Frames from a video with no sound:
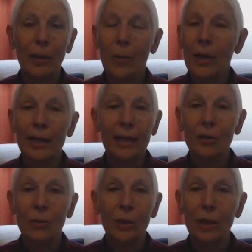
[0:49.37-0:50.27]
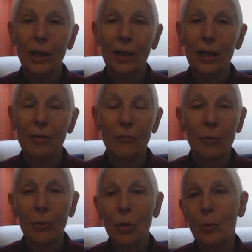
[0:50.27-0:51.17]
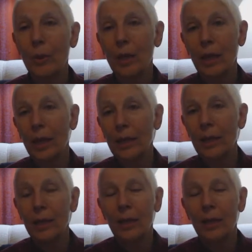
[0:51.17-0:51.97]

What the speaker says: I want to get to it, and I kind of rip it open, and I